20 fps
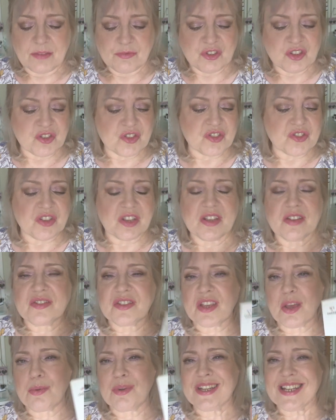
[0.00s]

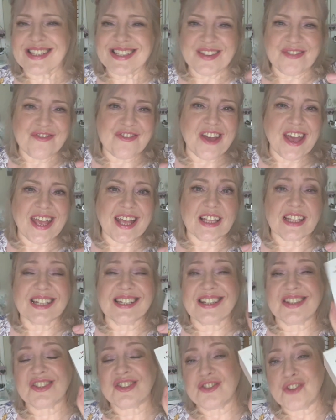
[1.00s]
So it is a fail and
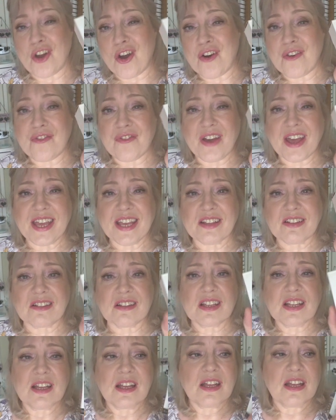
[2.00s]
it's not a fail.